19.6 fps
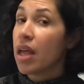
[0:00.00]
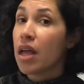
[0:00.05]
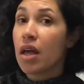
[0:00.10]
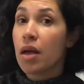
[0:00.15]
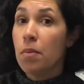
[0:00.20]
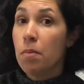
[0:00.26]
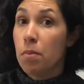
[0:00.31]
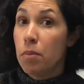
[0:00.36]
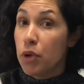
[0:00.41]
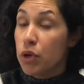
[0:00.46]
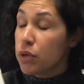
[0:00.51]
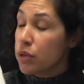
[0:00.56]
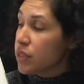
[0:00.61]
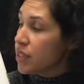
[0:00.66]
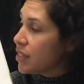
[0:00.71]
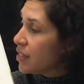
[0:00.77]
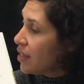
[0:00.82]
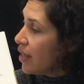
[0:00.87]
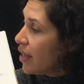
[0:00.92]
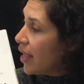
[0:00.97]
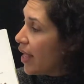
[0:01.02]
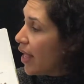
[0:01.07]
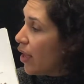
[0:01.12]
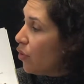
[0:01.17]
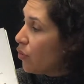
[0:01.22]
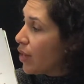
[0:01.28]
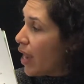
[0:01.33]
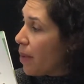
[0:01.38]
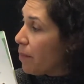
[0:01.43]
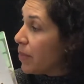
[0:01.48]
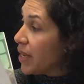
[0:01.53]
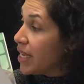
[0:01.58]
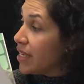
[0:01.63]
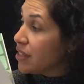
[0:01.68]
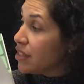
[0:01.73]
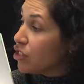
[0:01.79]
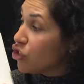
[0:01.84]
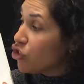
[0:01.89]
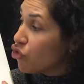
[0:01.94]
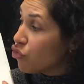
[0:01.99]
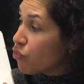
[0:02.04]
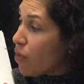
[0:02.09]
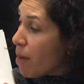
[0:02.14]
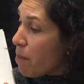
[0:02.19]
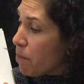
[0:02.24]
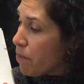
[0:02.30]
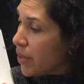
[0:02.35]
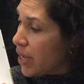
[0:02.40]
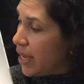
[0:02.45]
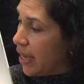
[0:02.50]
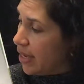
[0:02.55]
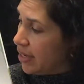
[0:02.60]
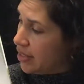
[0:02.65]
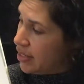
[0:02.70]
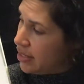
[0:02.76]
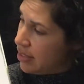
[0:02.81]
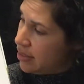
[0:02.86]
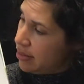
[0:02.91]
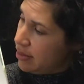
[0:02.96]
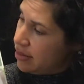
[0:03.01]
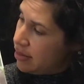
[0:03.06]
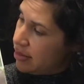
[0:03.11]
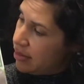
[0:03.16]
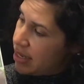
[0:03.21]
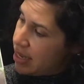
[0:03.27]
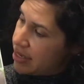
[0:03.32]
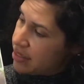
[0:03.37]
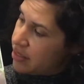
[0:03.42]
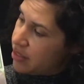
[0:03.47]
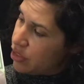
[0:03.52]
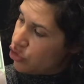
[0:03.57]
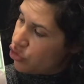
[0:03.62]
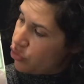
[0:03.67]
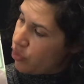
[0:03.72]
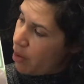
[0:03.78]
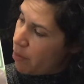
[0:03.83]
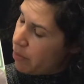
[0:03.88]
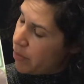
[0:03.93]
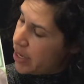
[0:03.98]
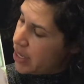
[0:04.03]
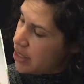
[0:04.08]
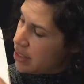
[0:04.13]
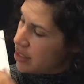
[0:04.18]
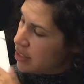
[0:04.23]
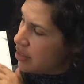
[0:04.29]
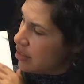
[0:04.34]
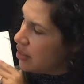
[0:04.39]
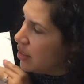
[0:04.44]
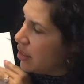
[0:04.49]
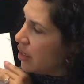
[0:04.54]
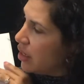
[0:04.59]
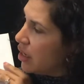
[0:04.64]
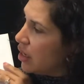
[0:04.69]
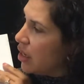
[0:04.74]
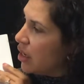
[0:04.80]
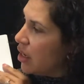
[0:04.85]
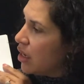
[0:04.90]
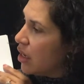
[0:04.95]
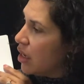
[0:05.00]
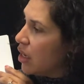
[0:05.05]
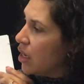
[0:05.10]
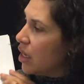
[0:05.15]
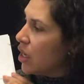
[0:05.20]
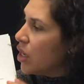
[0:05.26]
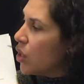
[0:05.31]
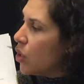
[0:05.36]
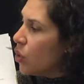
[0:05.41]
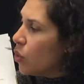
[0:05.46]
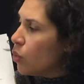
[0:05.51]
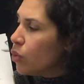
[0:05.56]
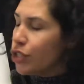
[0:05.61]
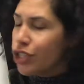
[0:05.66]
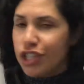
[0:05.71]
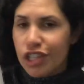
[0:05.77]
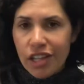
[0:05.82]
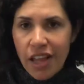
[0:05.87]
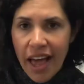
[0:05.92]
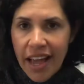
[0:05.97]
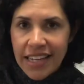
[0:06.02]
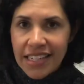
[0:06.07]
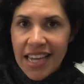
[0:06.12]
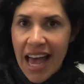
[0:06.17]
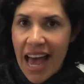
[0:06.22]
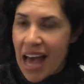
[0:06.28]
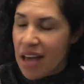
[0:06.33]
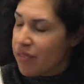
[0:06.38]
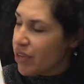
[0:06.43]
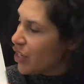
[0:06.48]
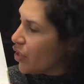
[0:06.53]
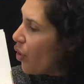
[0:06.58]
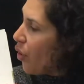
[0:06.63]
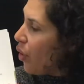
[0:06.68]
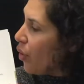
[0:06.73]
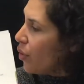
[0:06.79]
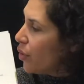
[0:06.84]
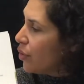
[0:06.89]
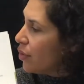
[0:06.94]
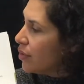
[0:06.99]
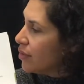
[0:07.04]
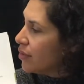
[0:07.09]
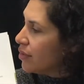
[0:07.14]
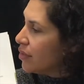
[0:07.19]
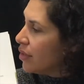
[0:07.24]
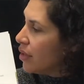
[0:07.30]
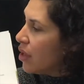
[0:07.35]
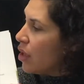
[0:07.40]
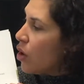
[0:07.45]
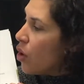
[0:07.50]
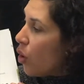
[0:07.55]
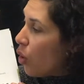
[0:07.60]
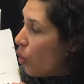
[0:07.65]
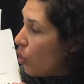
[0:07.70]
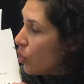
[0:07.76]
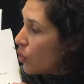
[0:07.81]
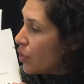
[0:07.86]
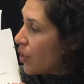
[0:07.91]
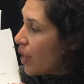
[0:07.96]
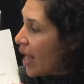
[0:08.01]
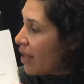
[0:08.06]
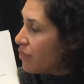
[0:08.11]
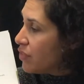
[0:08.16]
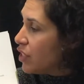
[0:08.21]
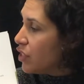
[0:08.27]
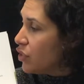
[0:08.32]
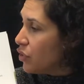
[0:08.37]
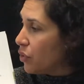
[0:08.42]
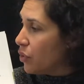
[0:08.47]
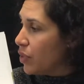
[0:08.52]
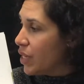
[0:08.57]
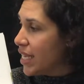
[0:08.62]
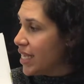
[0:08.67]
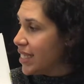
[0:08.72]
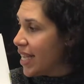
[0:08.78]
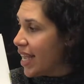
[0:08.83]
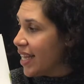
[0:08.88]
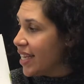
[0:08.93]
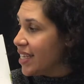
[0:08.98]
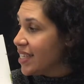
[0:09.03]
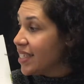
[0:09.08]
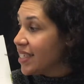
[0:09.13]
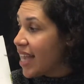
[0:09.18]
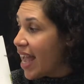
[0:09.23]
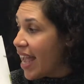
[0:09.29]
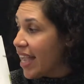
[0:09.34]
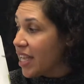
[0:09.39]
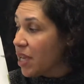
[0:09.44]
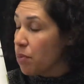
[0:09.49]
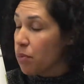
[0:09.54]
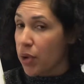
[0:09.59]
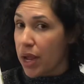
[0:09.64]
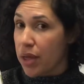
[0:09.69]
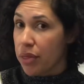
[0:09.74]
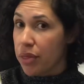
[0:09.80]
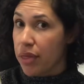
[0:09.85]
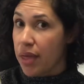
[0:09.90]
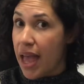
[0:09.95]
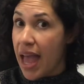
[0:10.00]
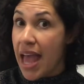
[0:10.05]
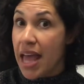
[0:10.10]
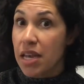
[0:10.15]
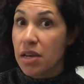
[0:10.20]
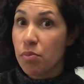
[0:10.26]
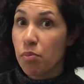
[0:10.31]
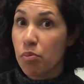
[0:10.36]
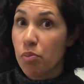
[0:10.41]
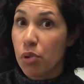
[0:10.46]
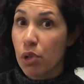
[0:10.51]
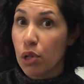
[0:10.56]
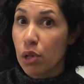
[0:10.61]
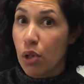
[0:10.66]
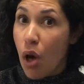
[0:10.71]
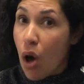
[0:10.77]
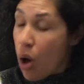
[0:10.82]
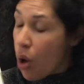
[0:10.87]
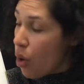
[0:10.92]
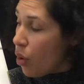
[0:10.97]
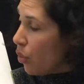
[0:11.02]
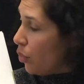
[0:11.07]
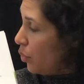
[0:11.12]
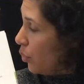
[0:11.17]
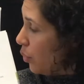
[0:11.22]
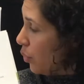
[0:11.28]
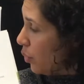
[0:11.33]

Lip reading: Moose held up his trumpet. There's the trumpet. Would you like to have a go? All you have to do, he said, is take a breath and blow.